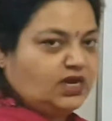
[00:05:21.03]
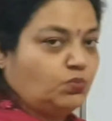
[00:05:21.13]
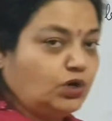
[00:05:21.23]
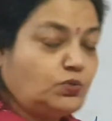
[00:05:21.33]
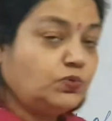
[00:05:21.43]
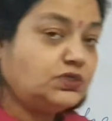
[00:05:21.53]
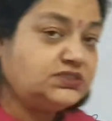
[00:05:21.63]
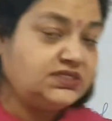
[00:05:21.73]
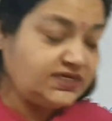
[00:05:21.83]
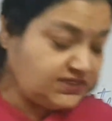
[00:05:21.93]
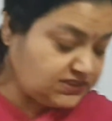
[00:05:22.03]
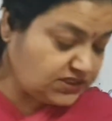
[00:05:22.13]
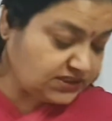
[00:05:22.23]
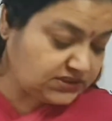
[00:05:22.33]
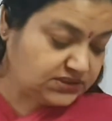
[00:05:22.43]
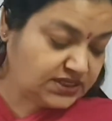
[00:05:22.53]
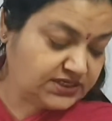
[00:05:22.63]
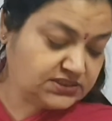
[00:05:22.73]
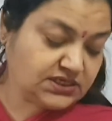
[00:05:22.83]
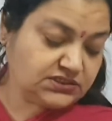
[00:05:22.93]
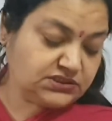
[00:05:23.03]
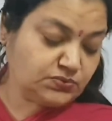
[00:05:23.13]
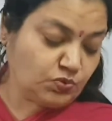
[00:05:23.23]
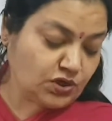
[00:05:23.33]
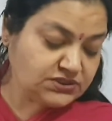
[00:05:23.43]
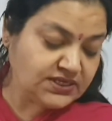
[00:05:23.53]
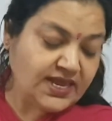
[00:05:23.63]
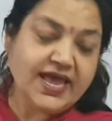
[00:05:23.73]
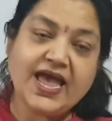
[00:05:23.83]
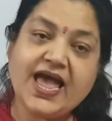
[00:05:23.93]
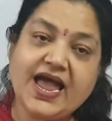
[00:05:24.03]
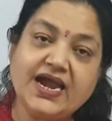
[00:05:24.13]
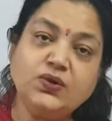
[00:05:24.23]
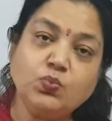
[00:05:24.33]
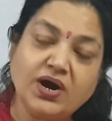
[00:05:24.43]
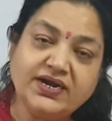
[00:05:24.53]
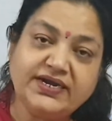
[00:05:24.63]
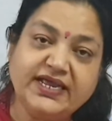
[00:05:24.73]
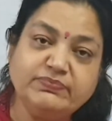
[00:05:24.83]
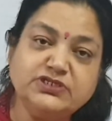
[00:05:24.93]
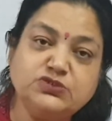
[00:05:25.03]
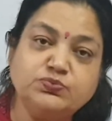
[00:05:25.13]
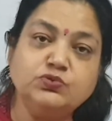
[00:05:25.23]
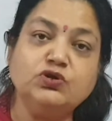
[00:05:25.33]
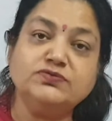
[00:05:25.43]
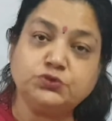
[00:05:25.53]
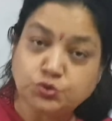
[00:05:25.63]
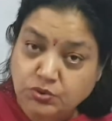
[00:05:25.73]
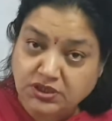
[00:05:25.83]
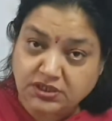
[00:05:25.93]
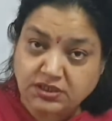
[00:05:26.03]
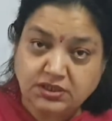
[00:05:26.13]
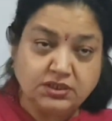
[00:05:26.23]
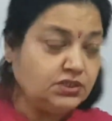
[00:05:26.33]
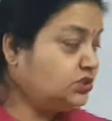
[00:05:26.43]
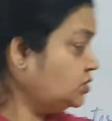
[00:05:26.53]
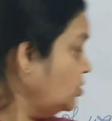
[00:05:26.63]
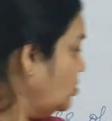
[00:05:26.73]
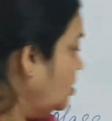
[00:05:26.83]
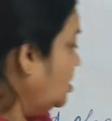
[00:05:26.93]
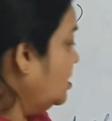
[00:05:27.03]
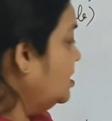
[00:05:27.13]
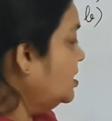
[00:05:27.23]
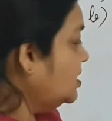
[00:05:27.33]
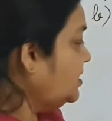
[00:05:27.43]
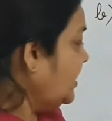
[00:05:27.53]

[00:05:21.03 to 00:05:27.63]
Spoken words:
Now what was the instruction? The instruction was add 1 tablespoon of sugar. So a